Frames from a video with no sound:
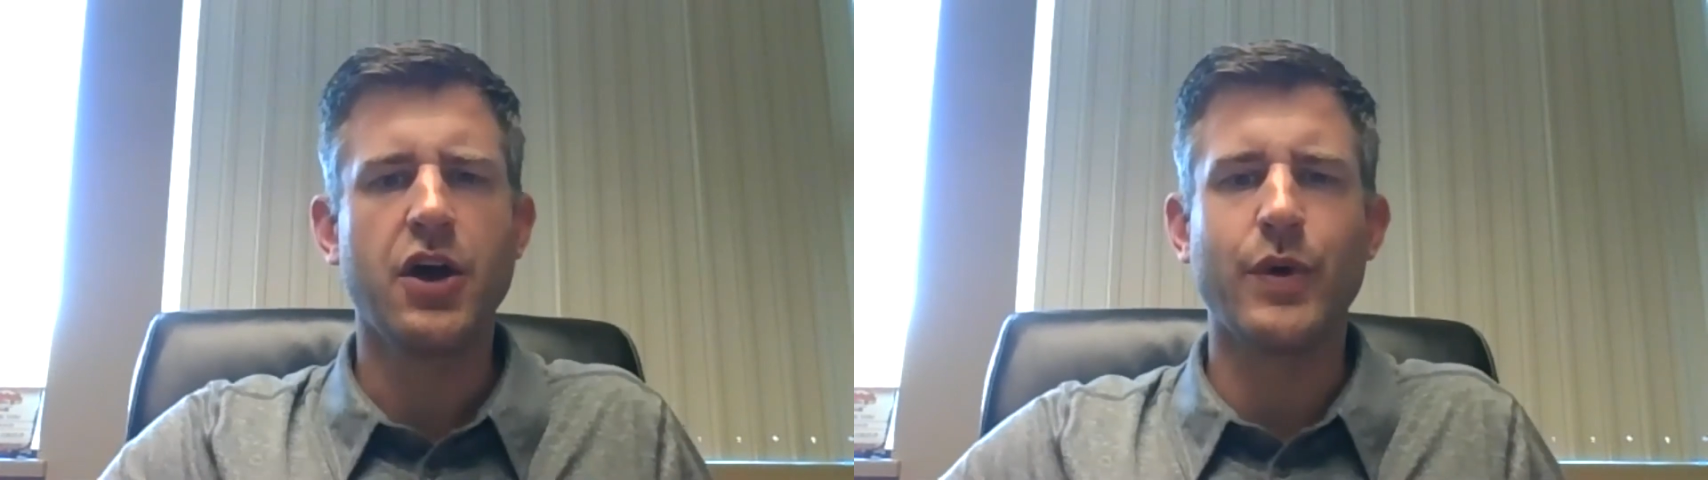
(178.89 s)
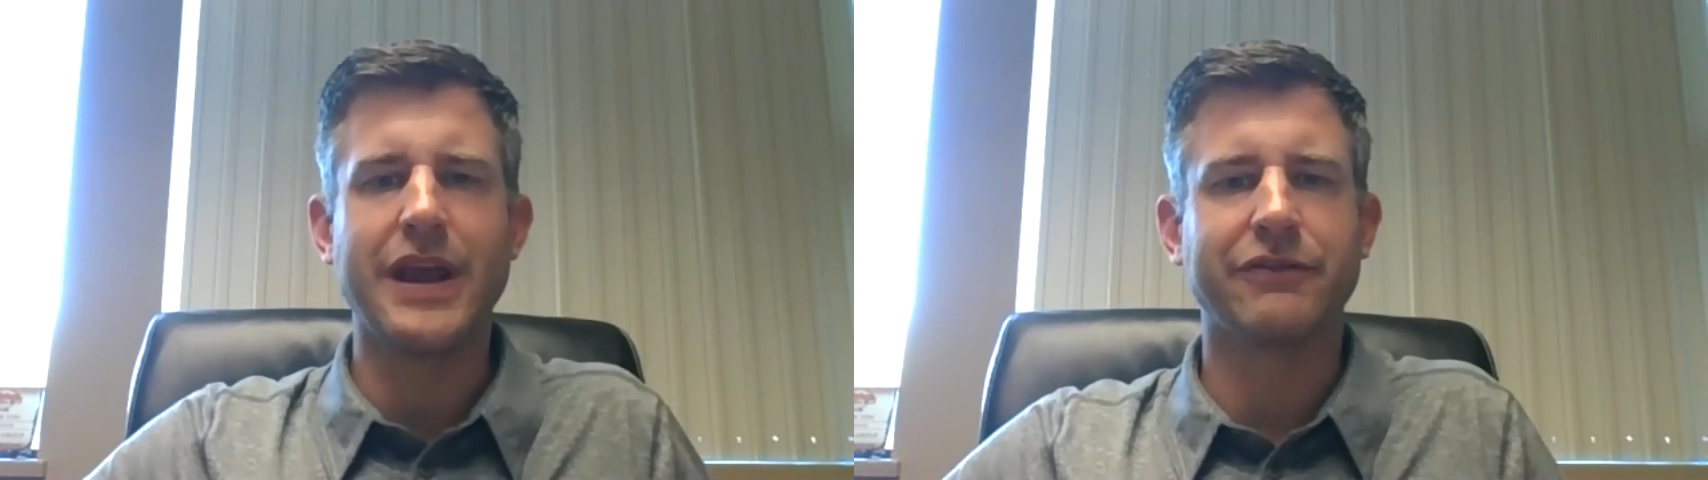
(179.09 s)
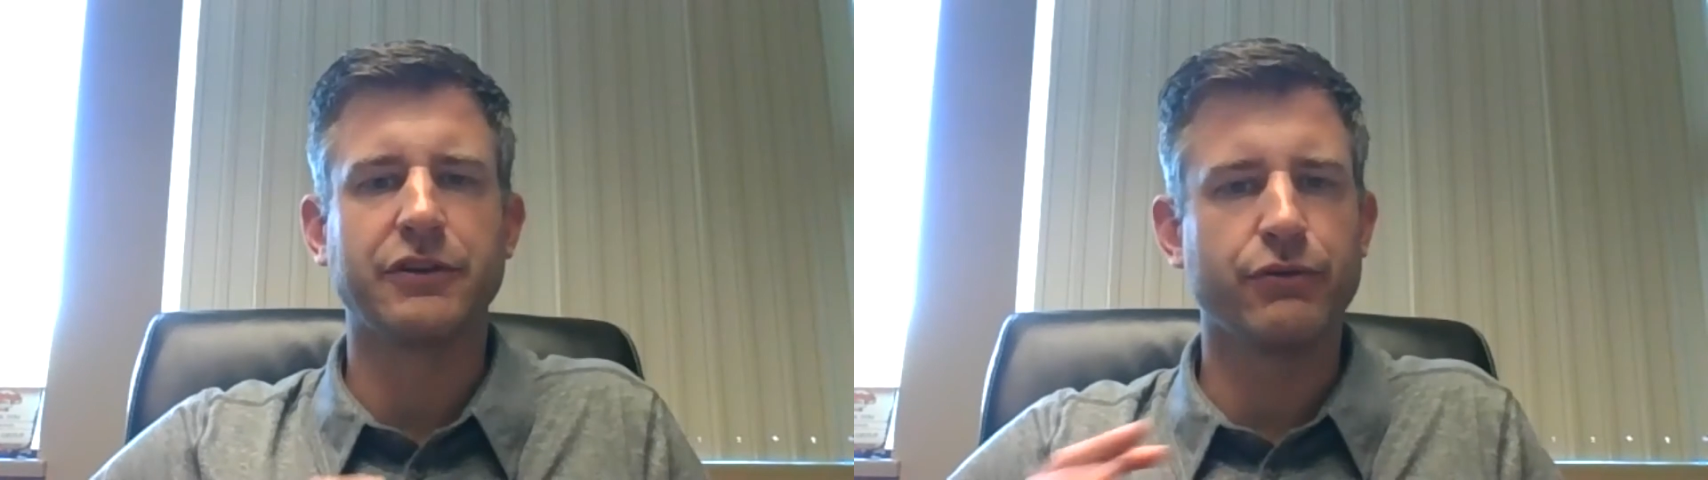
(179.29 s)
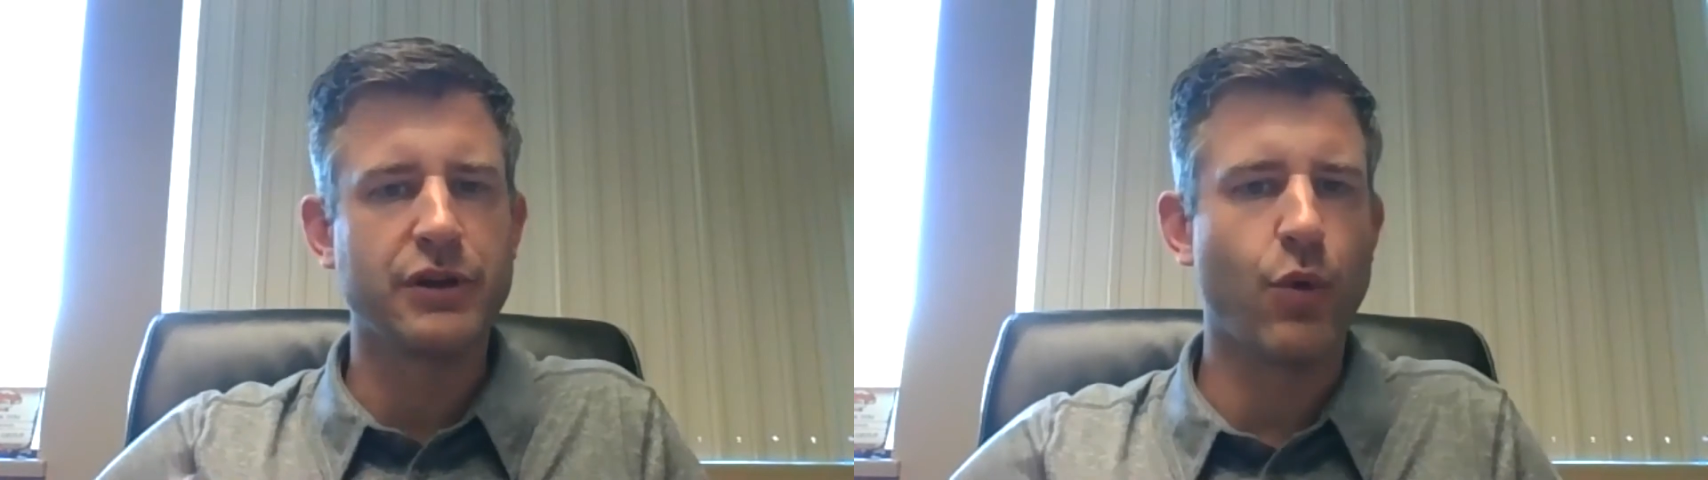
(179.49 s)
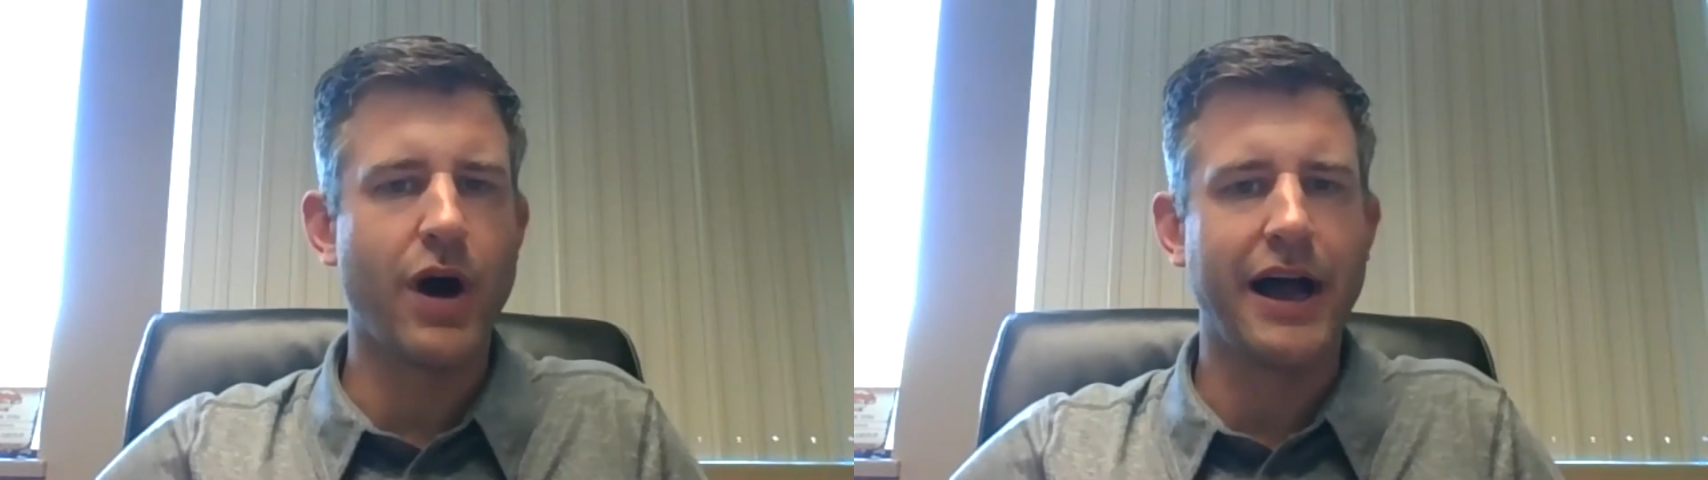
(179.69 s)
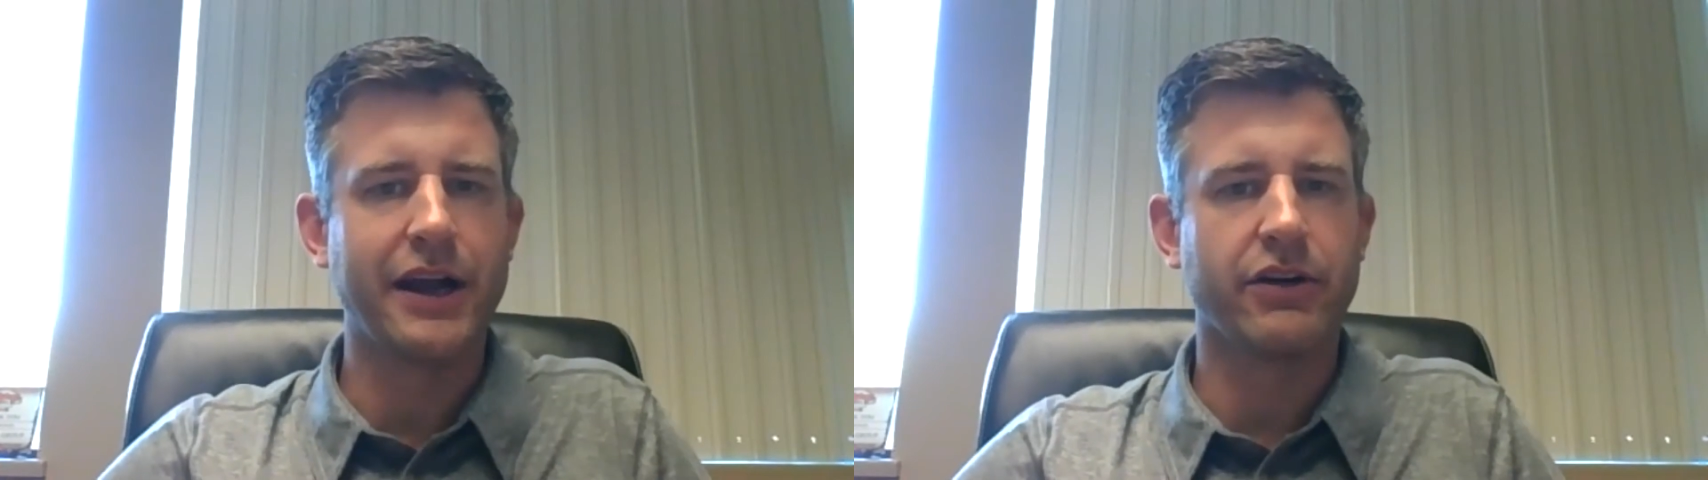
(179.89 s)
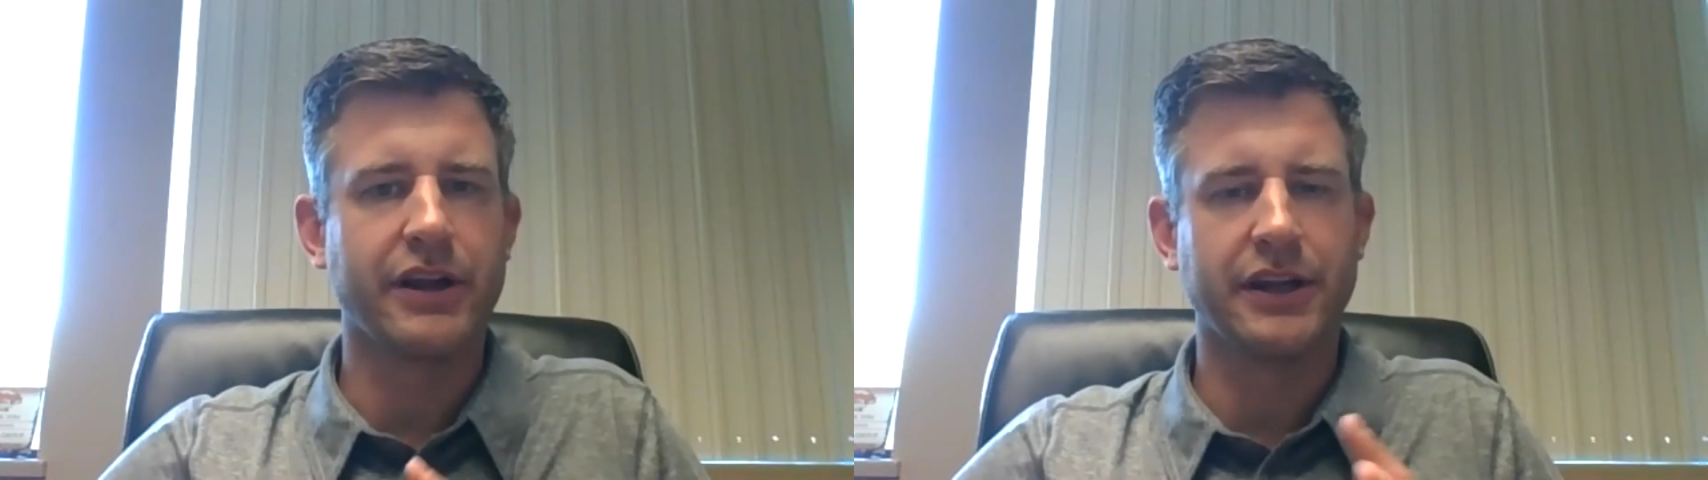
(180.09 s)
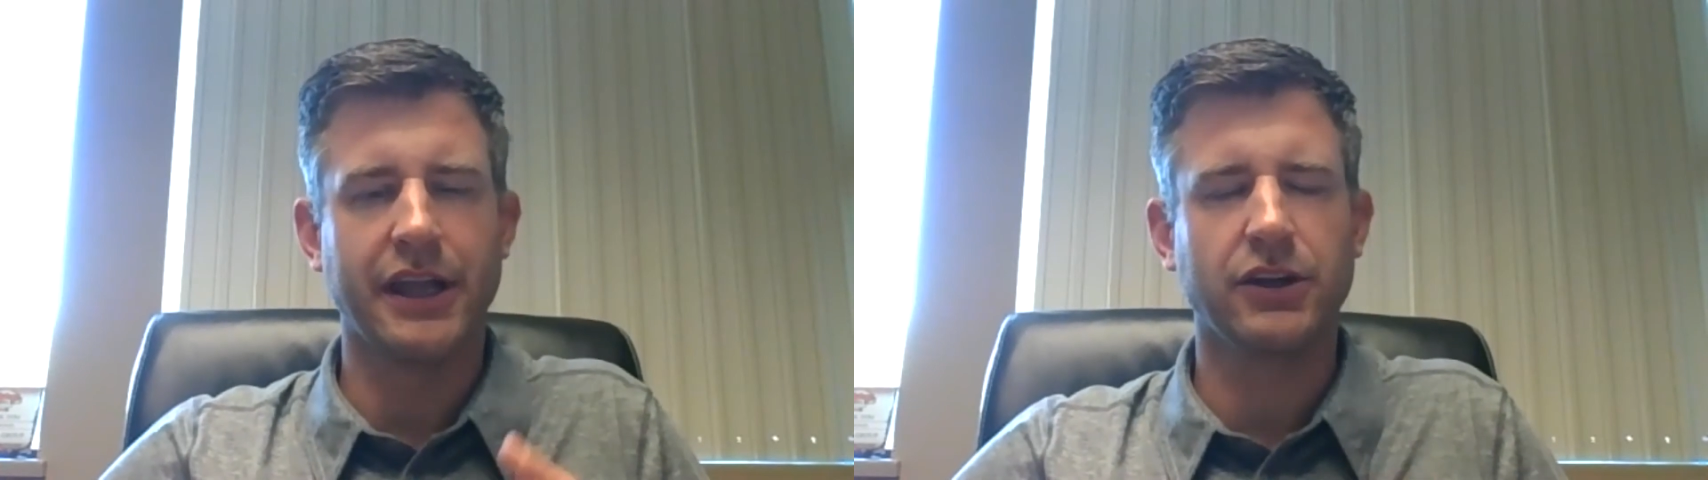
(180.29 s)
we have to rewire
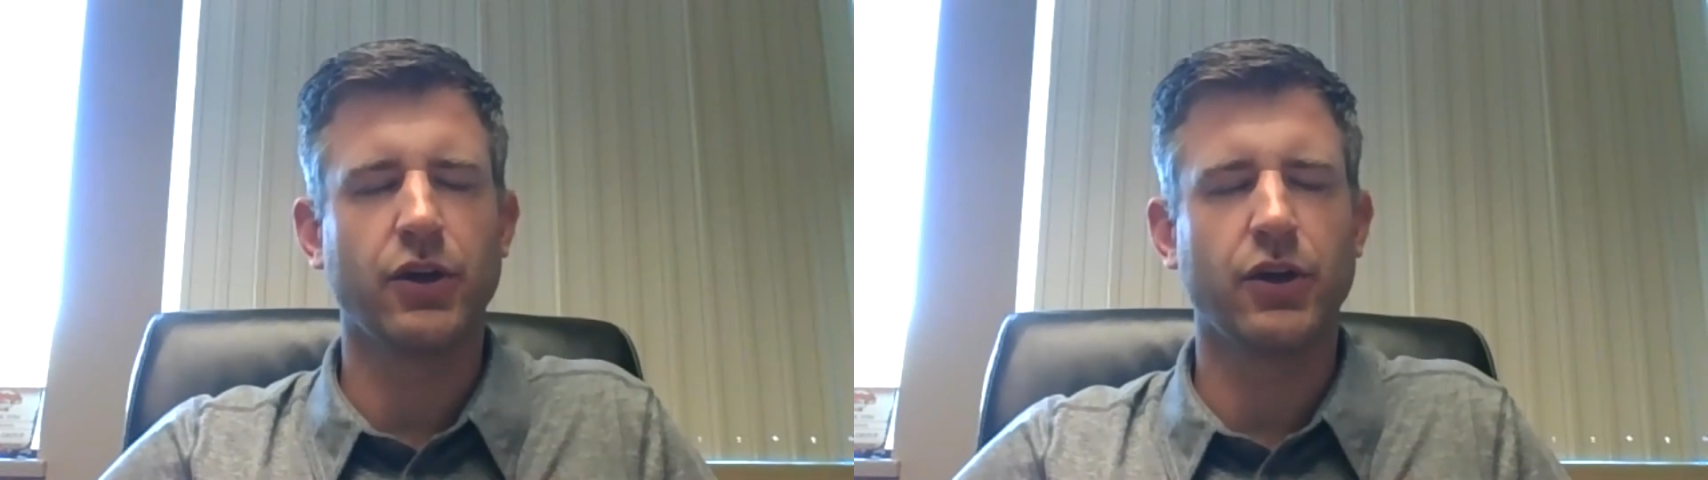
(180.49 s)
and